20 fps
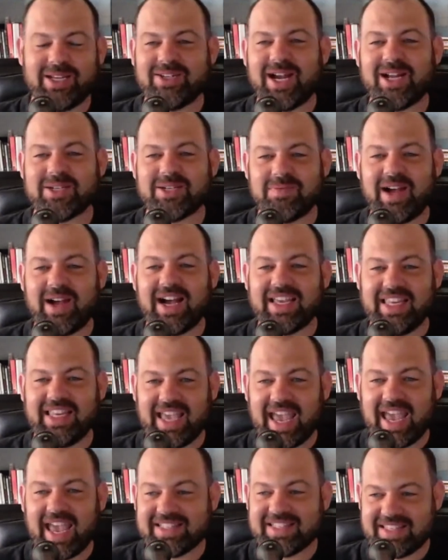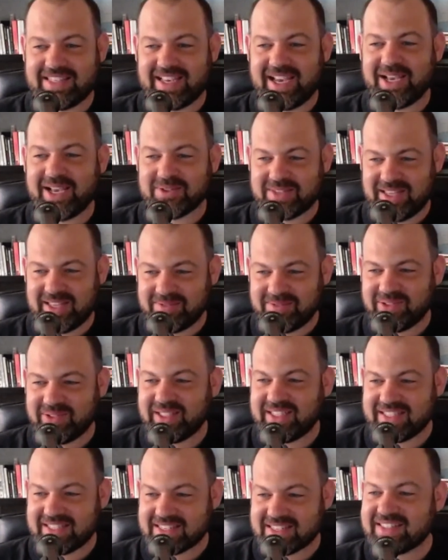I'll be in charge of marketing and sales
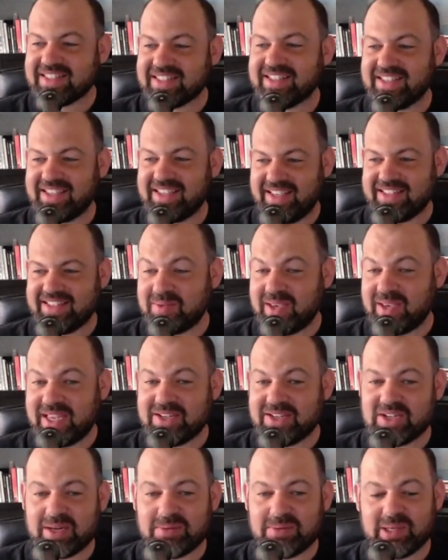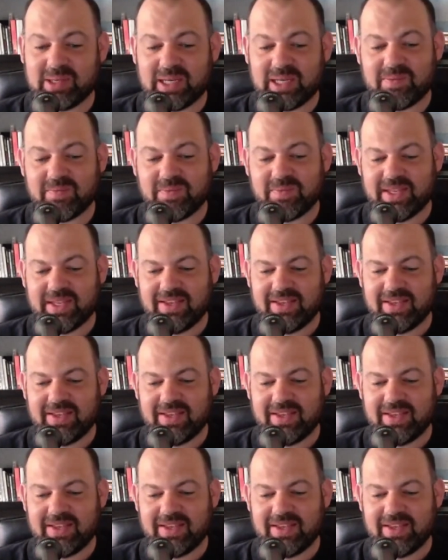then, please. Let's do the demand gen.